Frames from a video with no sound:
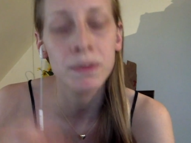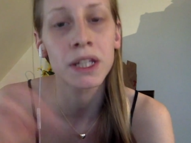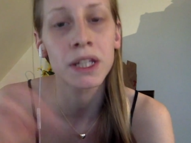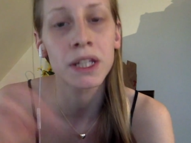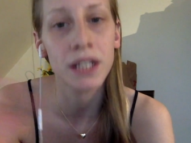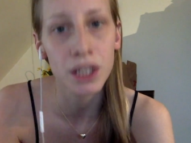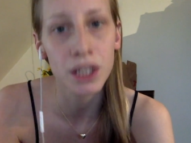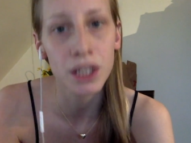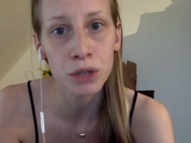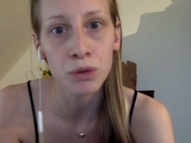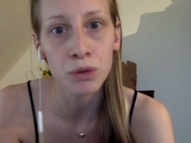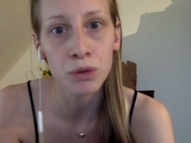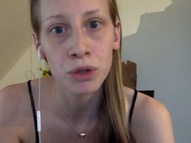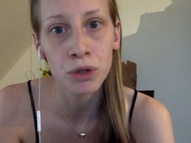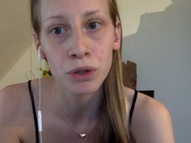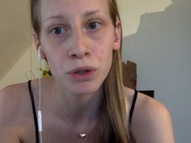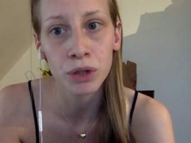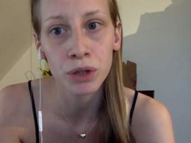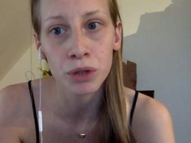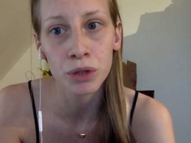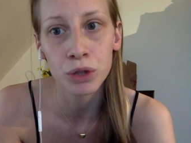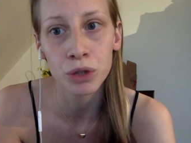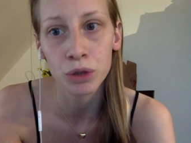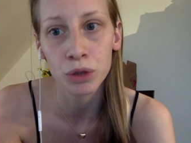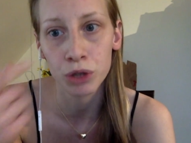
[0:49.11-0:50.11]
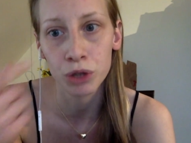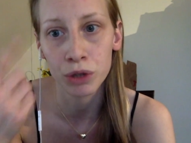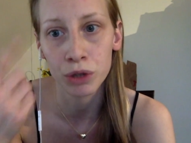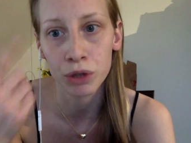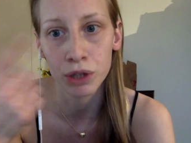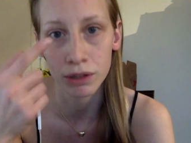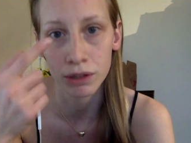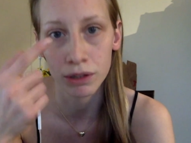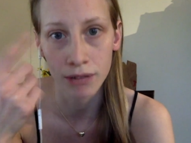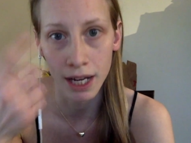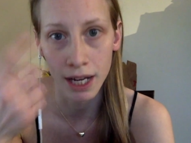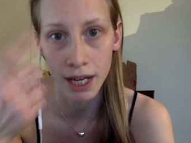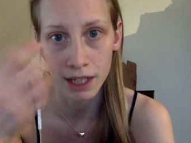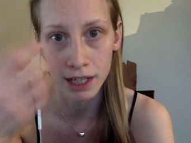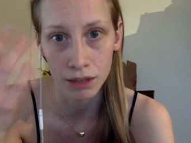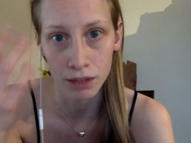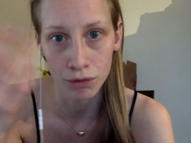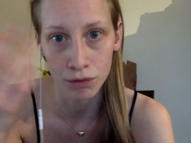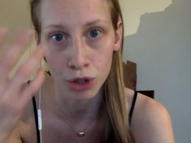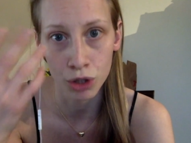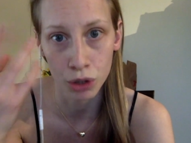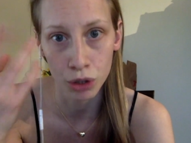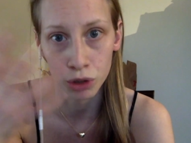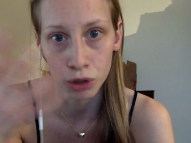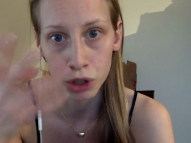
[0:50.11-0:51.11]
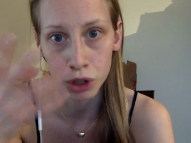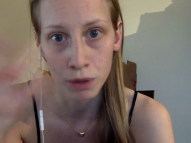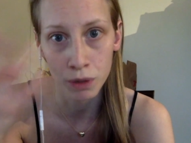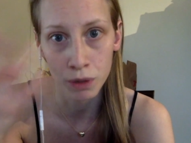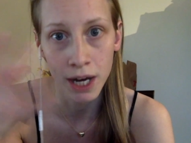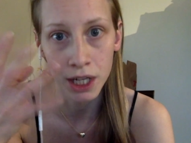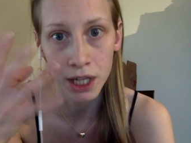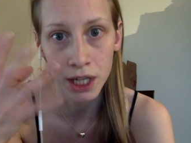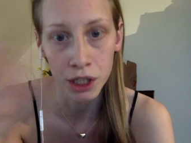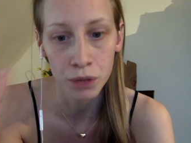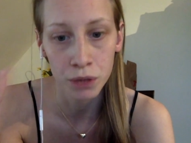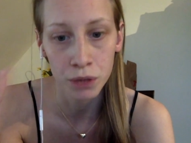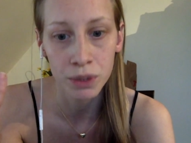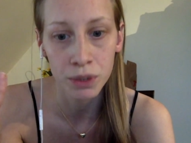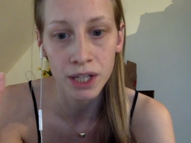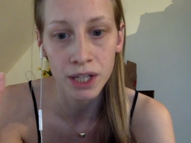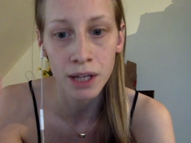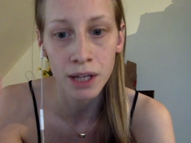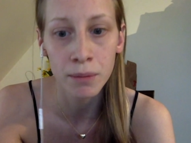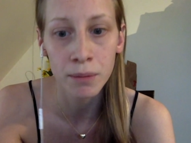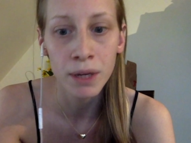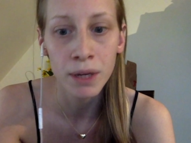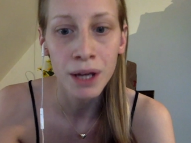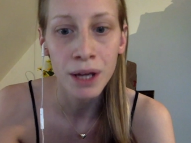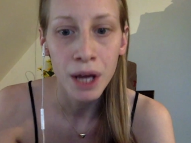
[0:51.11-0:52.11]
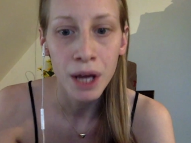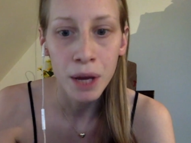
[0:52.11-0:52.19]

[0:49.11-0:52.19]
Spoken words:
in the next tutorial so I can show you how to use them.